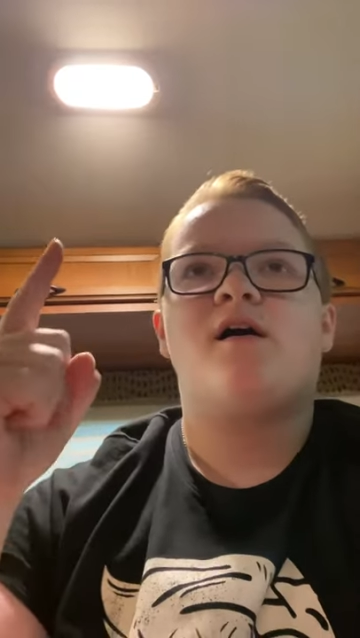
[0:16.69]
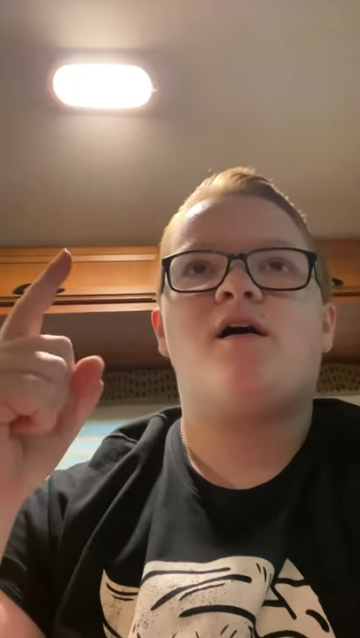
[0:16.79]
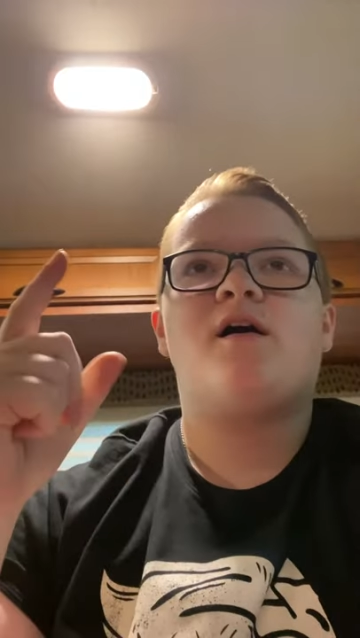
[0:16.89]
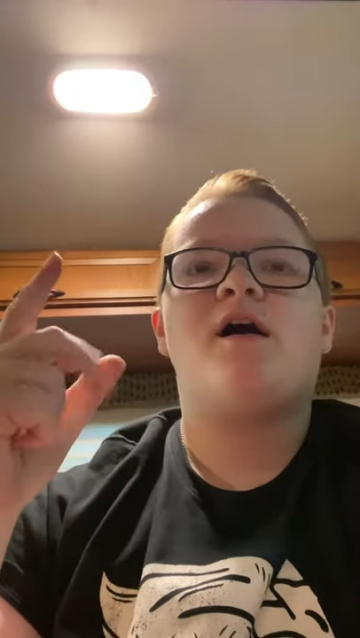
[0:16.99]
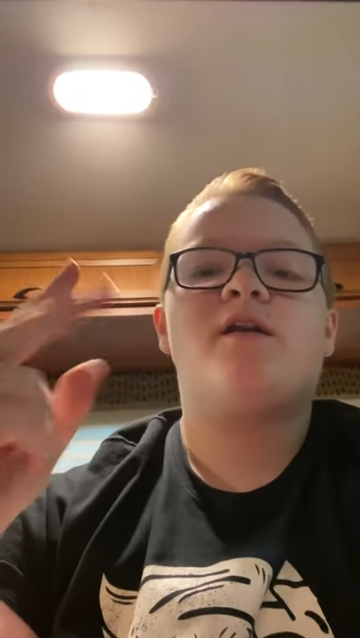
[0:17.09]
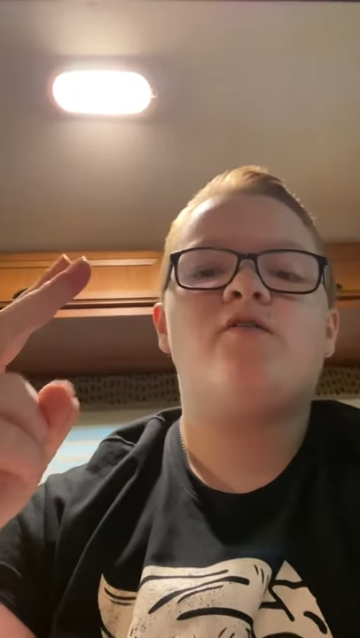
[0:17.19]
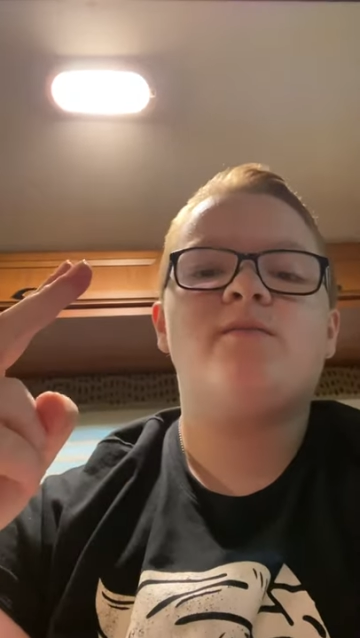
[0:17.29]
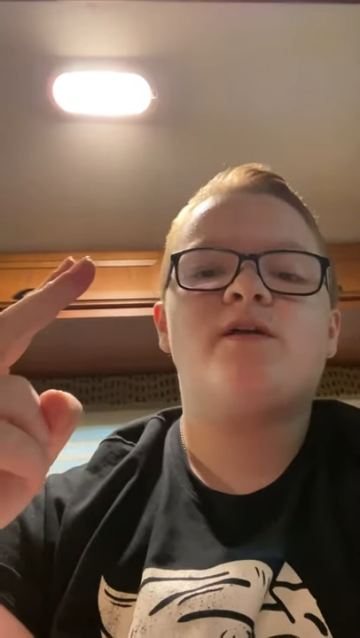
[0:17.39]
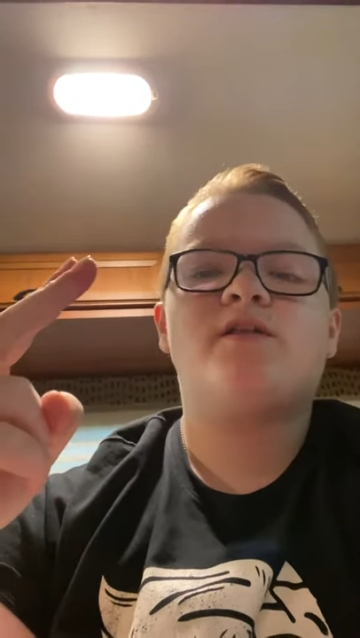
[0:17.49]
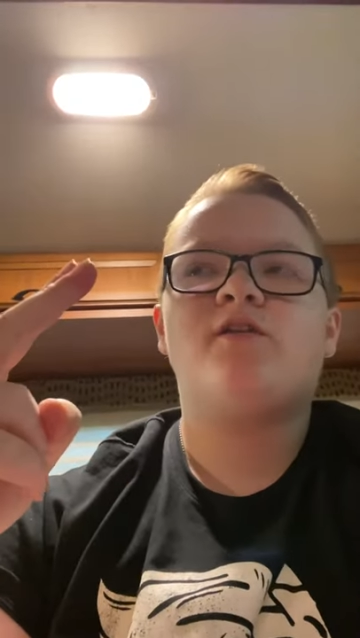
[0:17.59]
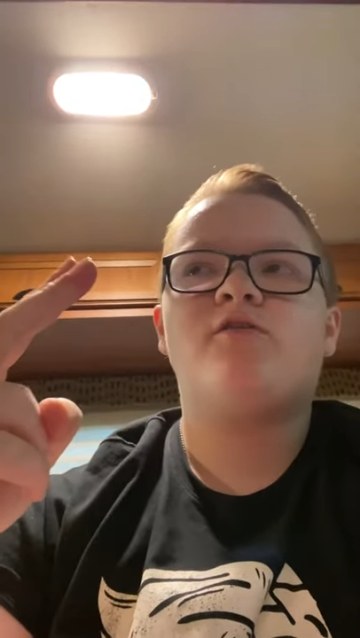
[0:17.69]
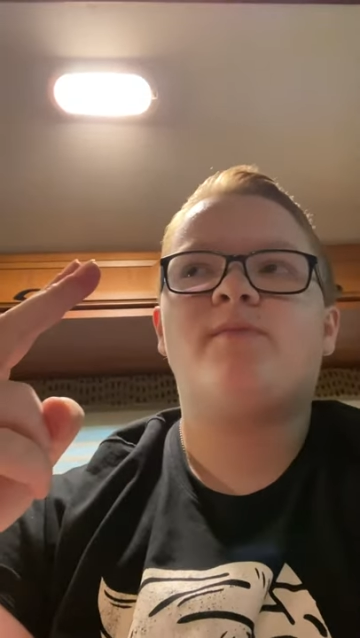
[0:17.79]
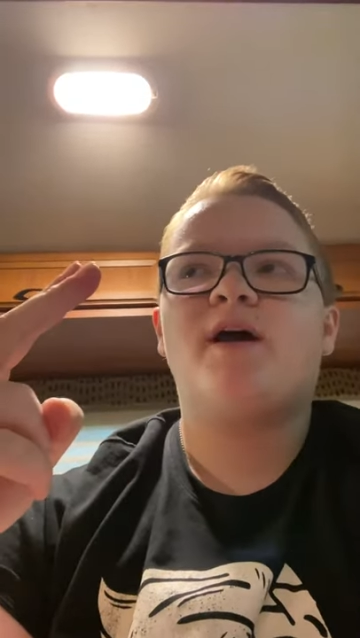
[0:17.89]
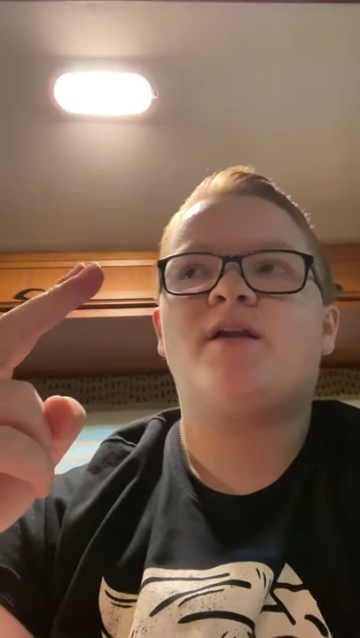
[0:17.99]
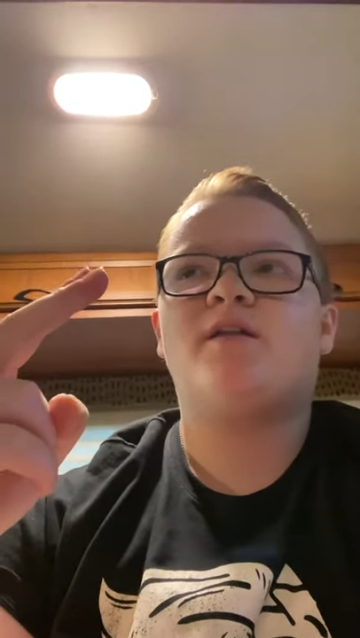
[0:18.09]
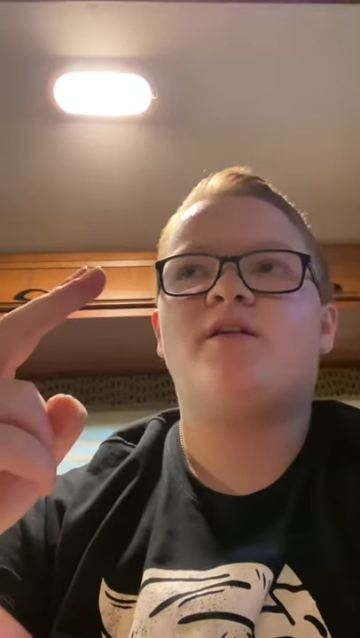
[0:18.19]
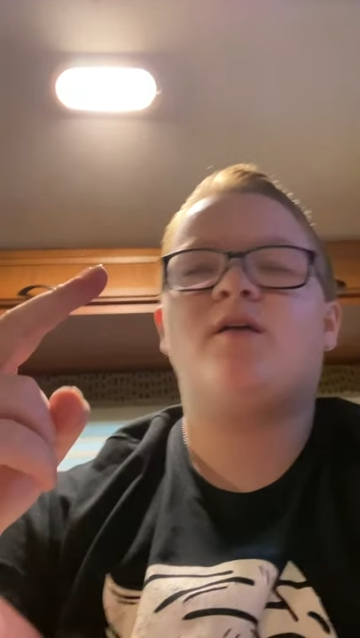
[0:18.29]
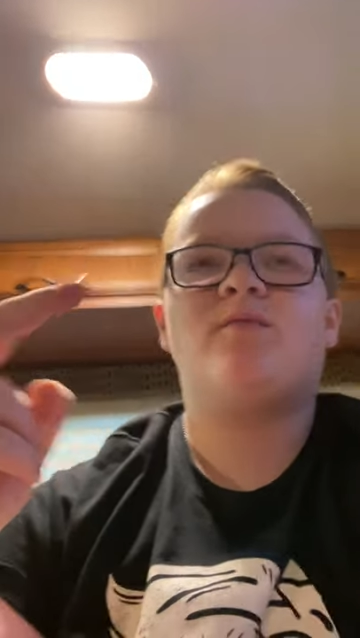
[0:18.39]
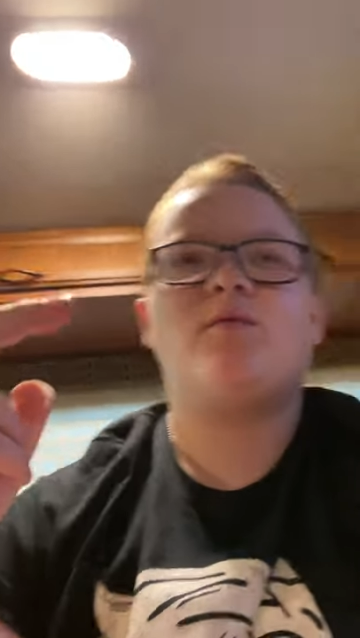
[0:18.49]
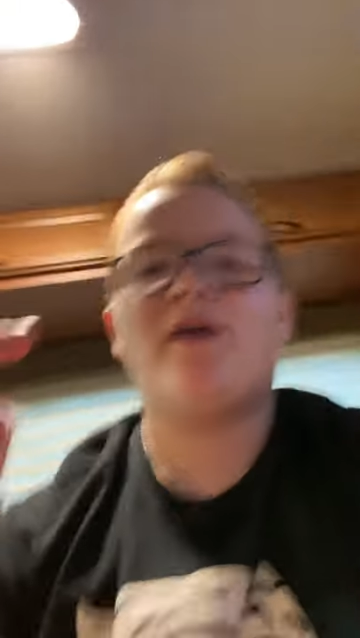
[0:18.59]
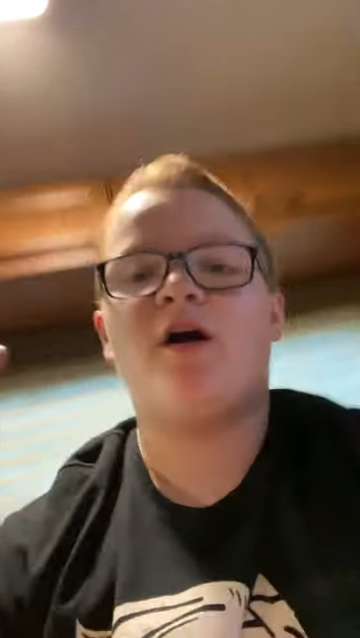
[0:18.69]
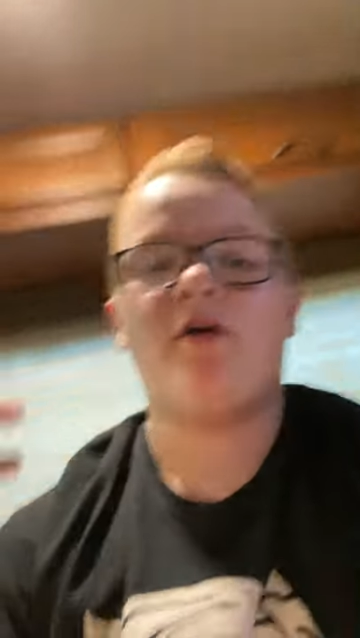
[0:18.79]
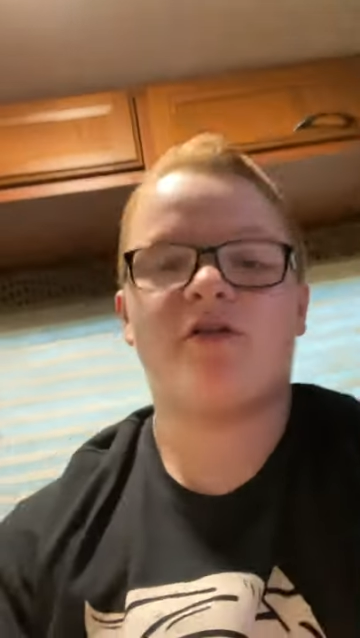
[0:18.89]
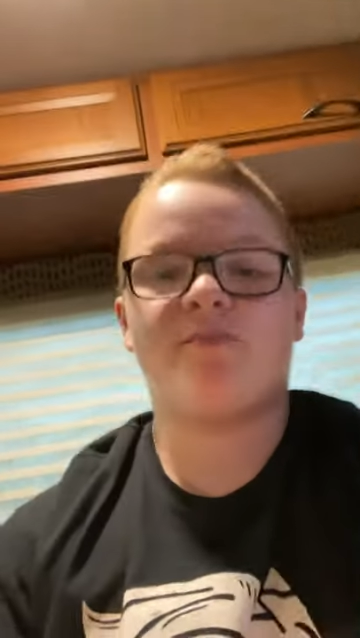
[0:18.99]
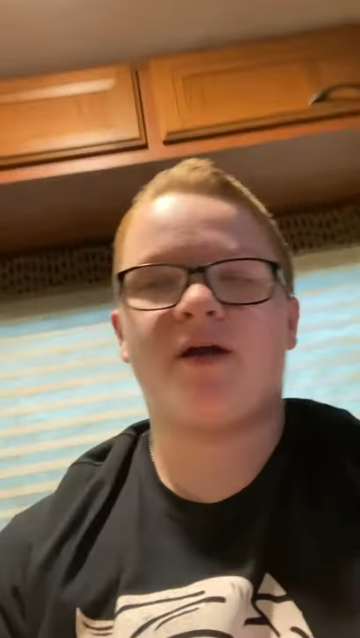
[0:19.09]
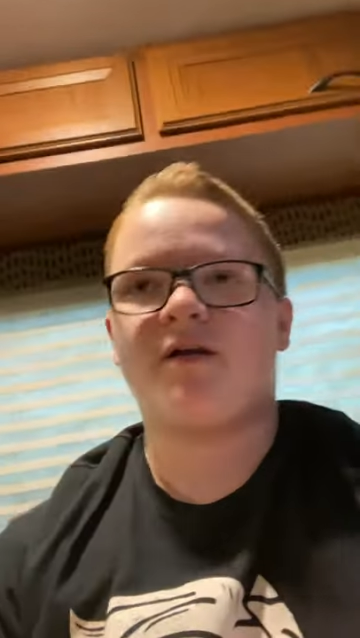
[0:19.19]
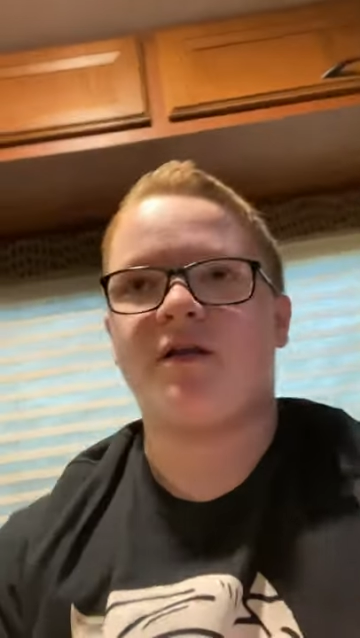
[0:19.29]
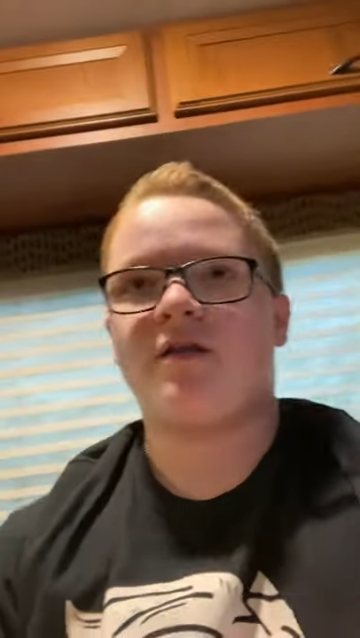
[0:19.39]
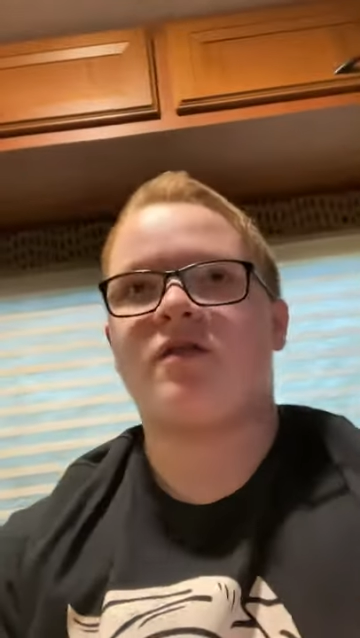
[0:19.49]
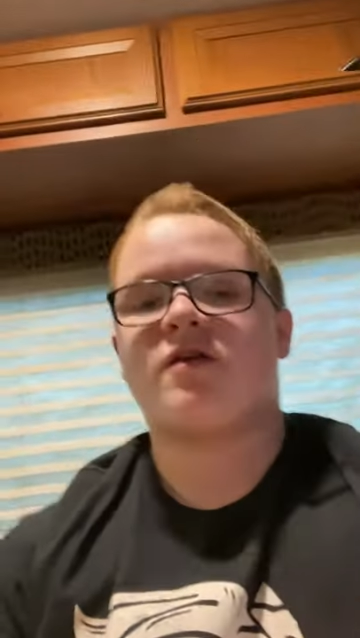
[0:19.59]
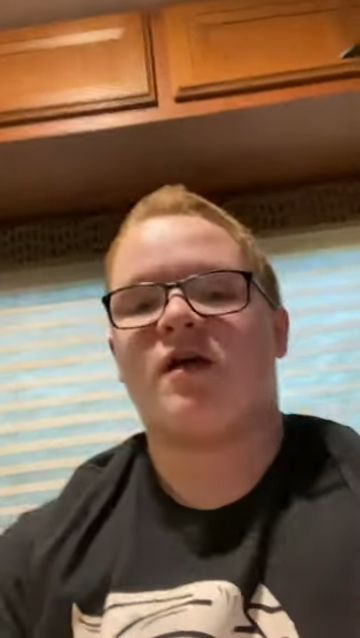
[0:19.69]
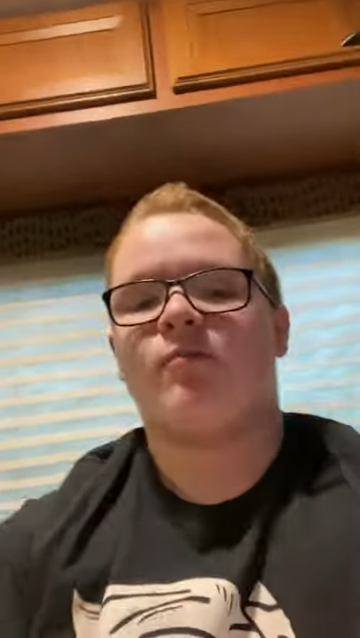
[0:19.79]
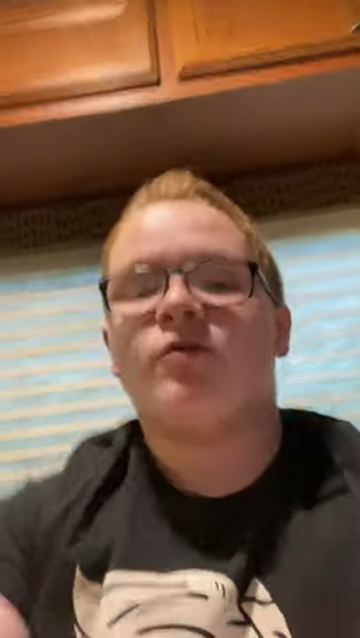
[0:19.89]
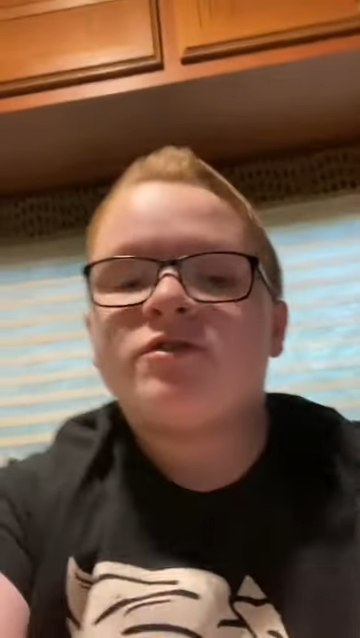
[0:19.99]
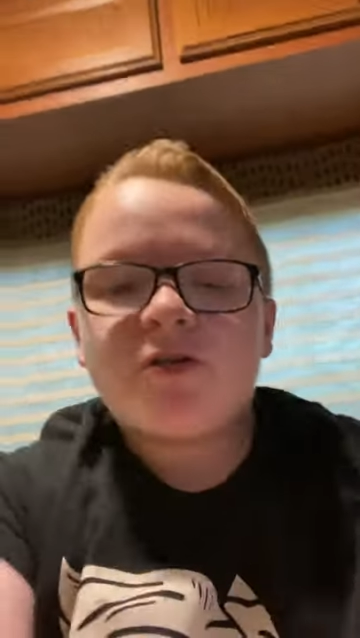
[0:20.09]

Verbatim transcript: Uh, and Ole Miss goes back to the team that we all expected in this game.